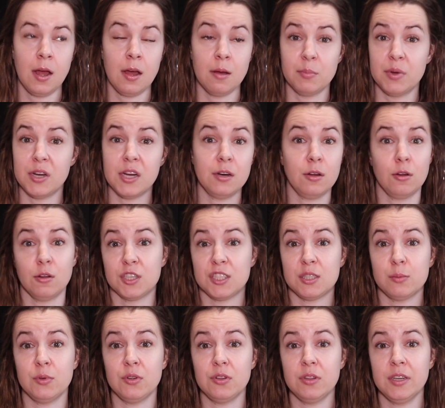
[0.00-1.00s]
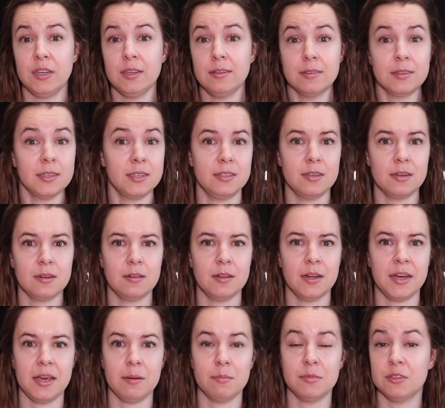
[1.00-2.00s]
but ultimately, Linda
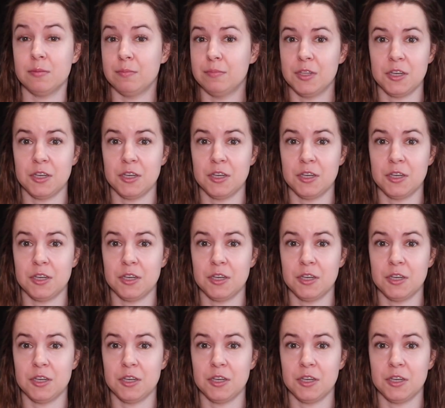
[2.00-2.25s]
claims